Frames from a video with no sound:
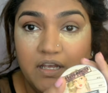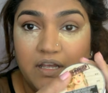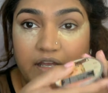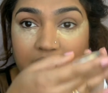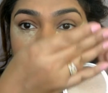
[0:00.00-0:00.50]

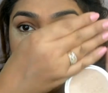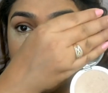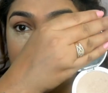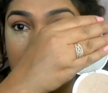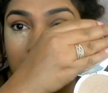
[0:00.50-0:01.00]
and
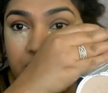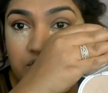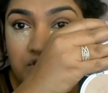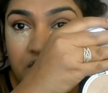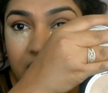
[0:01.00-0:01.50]
this is what
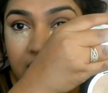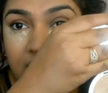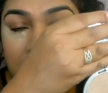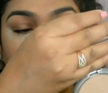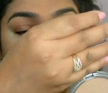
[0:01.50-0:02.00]
the shade
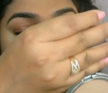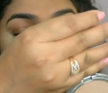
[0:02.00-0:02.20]
is.